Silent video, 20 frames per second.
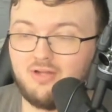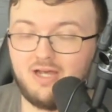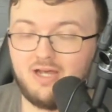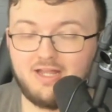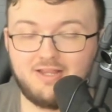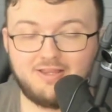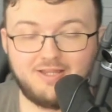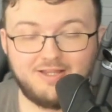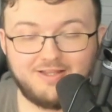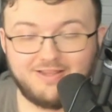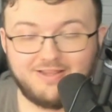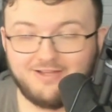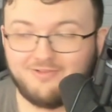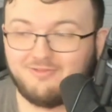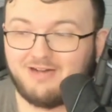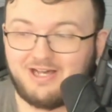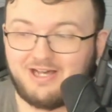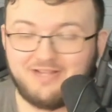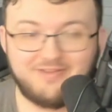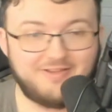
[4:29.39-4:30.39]

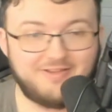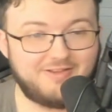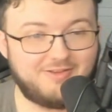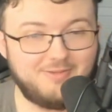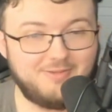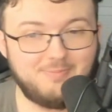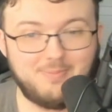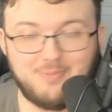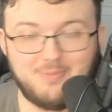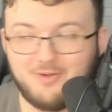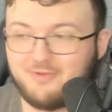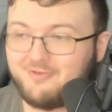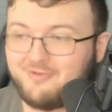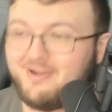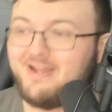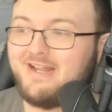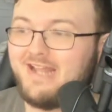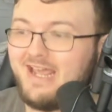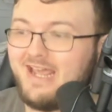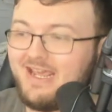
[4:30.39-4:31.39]
The Super Bowl
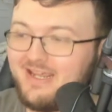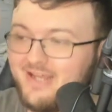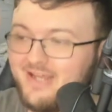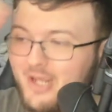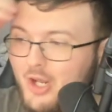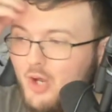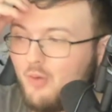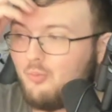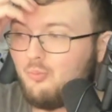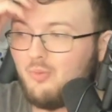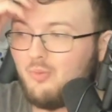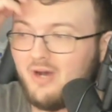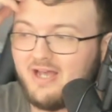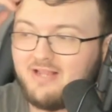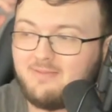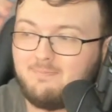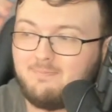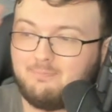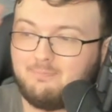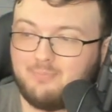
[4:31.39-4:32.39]
grand egg
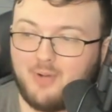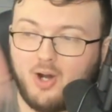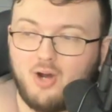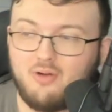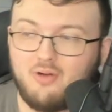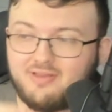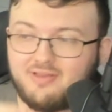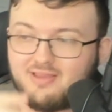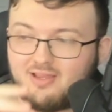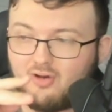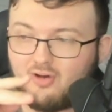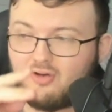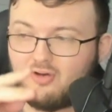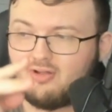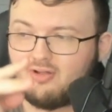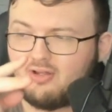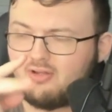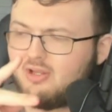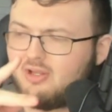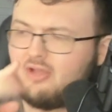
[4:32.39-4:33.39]
was both.
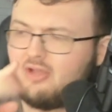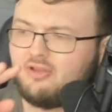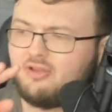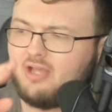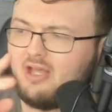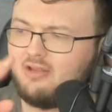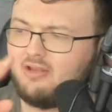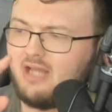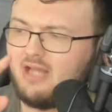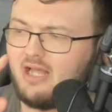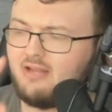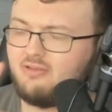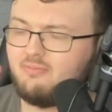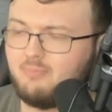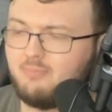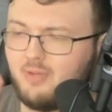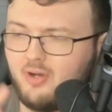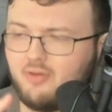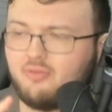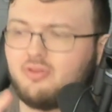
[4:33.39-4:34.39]
No, sorry, not
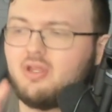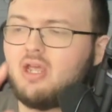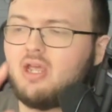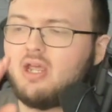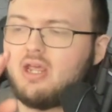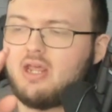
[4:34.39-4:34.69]
both.